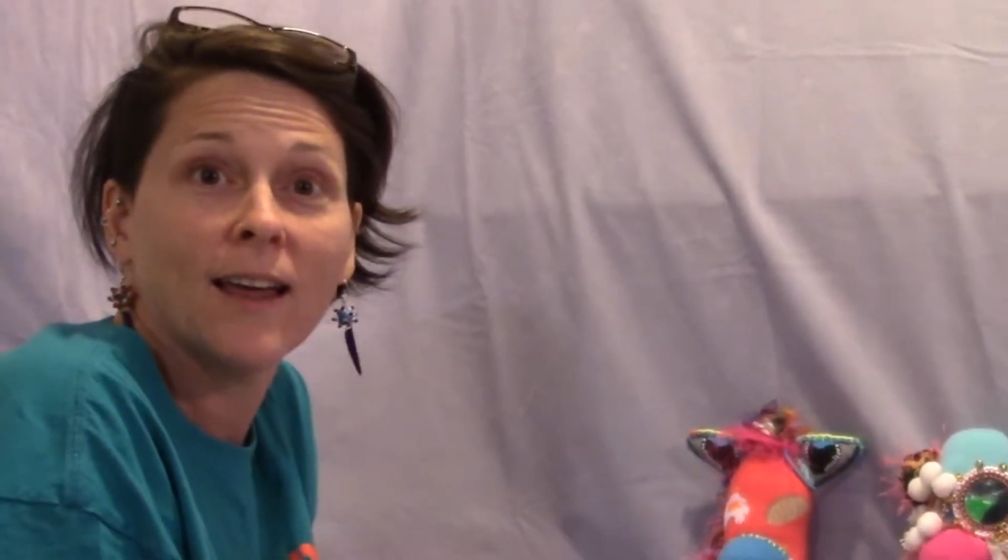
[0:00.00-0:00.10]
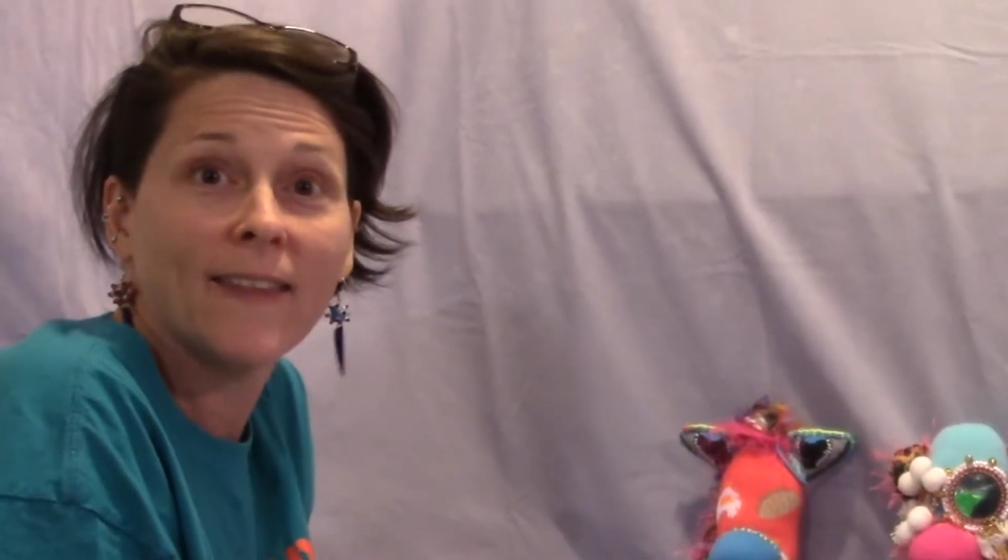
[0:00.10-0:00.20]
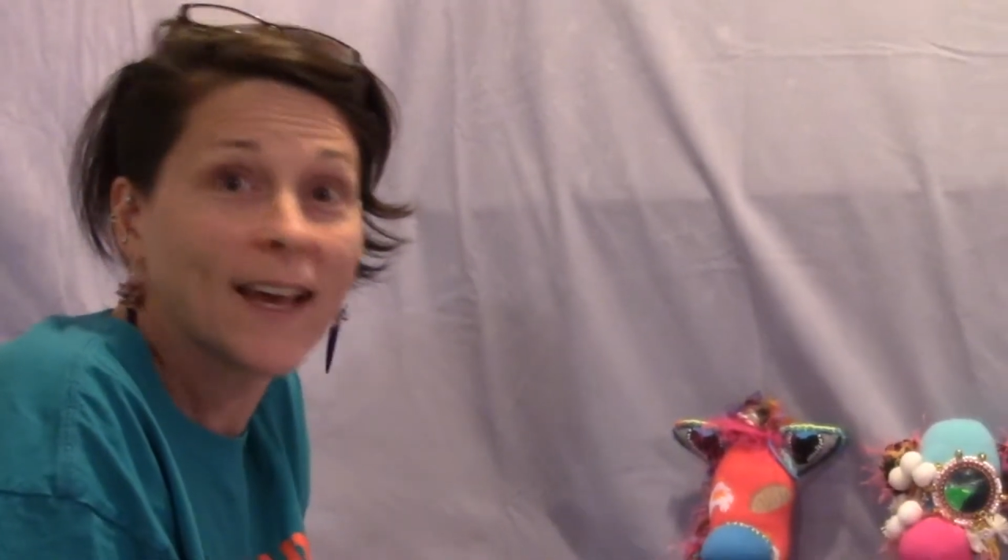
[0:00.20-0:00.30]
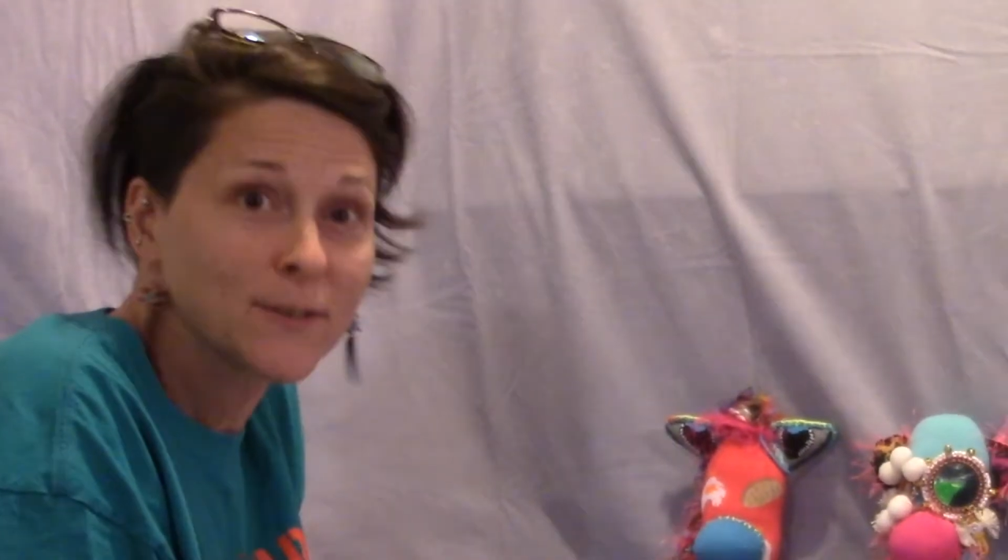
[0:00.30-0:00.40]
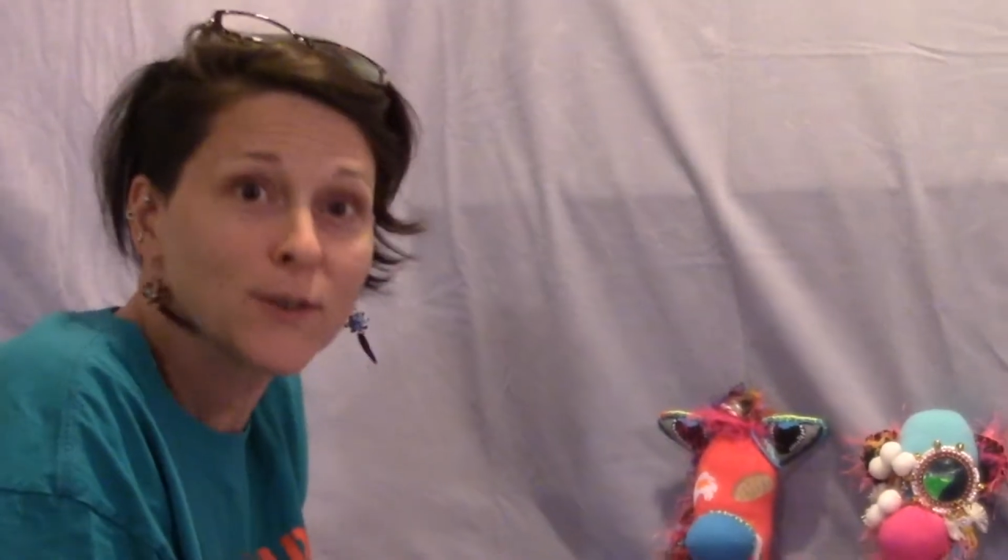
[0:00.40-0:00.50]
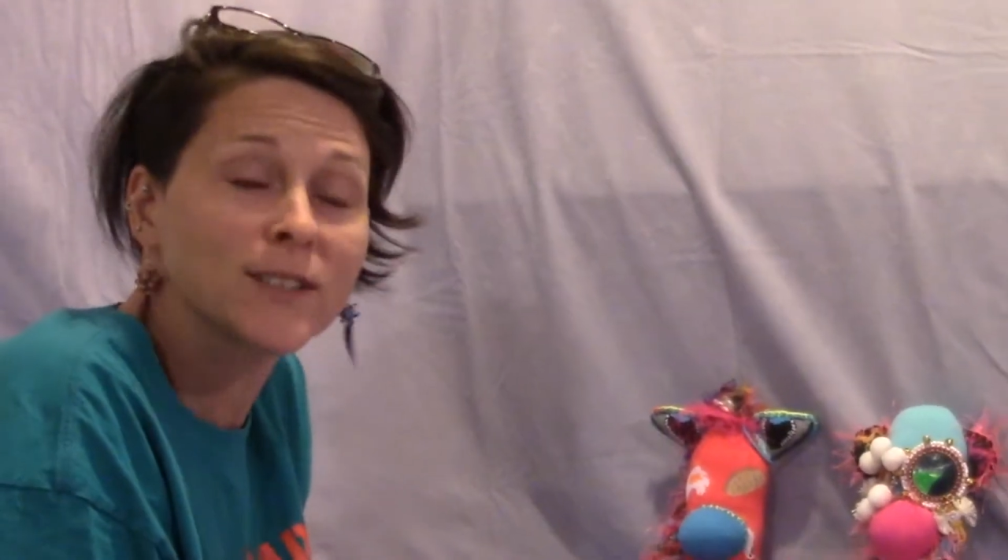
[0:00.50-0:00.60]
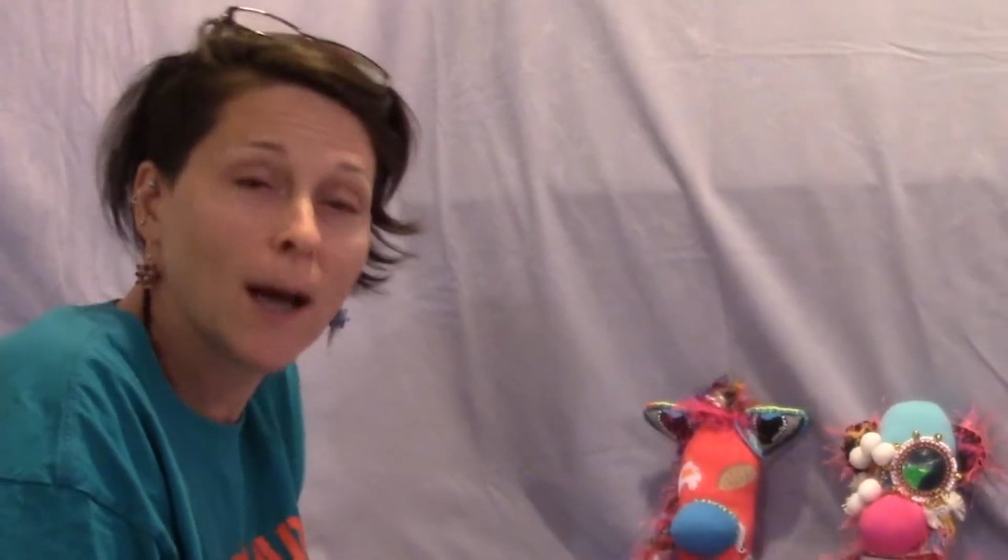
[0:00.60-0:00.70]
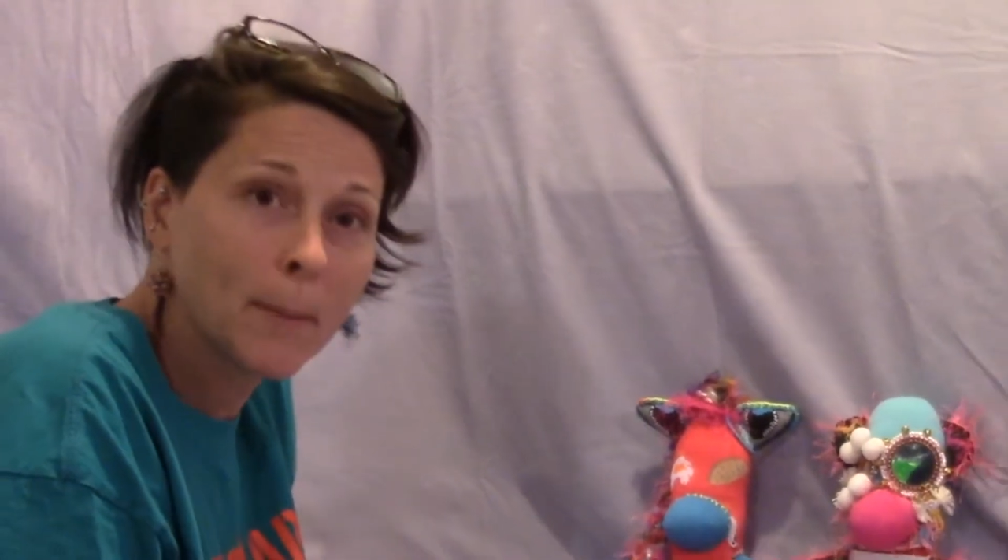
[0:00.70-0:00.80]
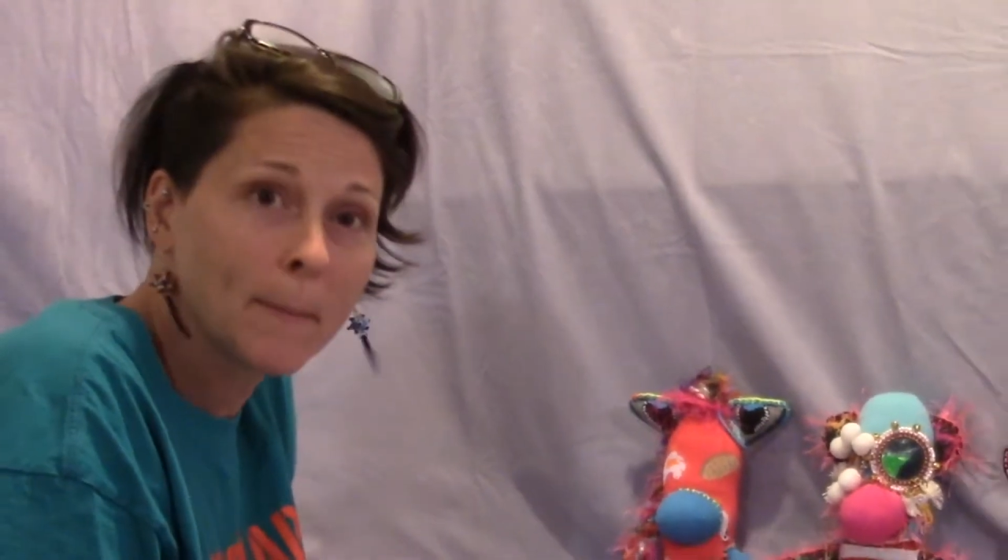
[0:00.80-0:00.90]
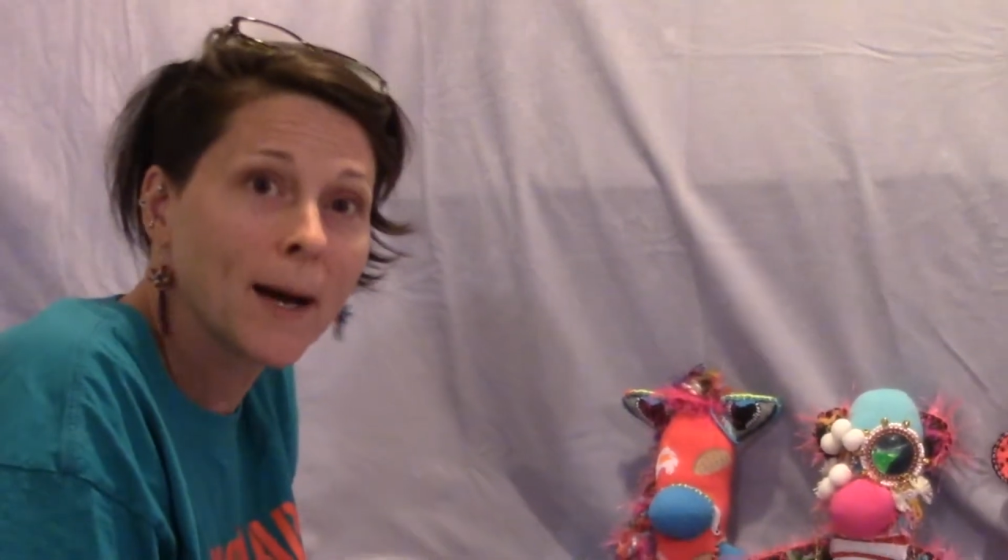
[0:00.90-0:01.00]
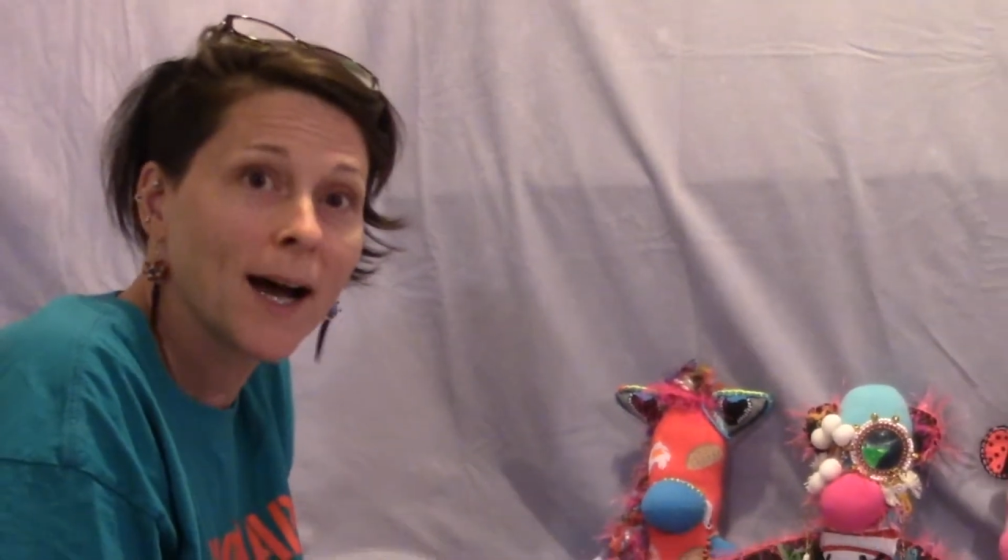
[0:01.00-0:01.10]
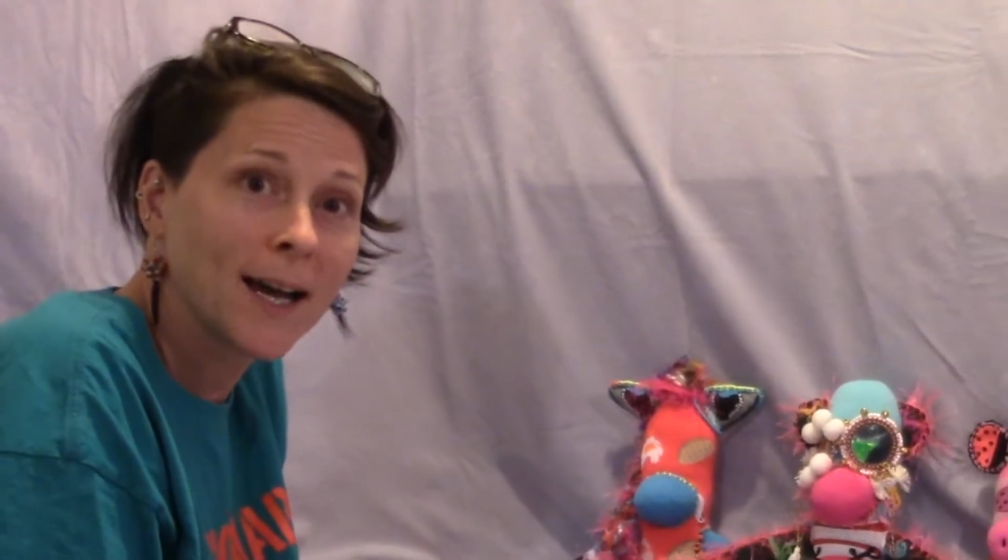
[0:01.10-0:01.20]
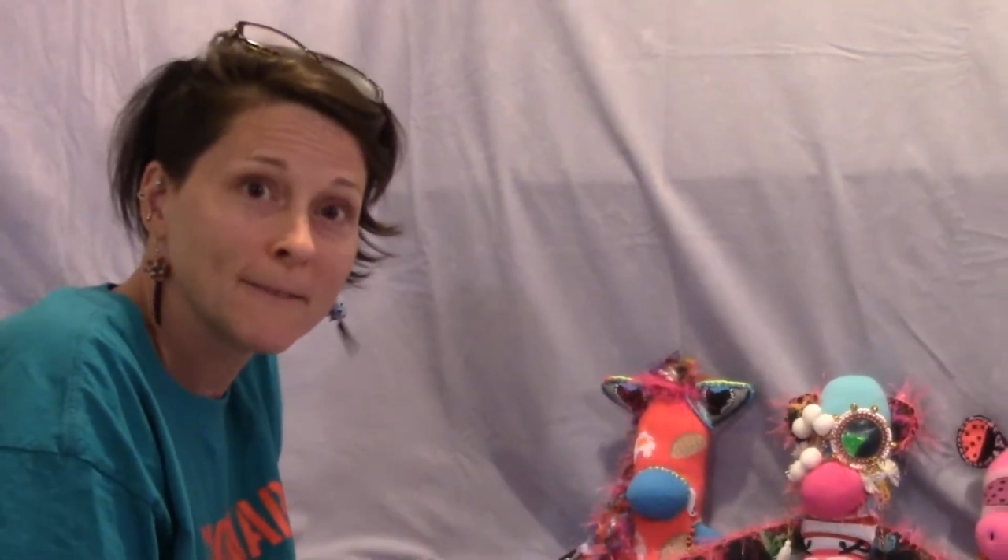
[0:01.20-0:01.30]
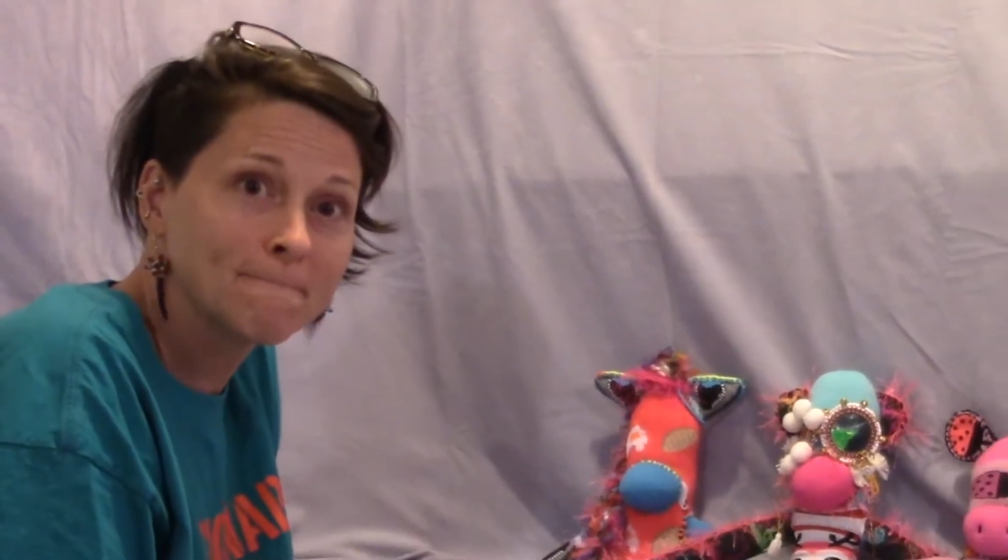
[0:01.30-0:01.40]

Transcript: Thanks for stopping by.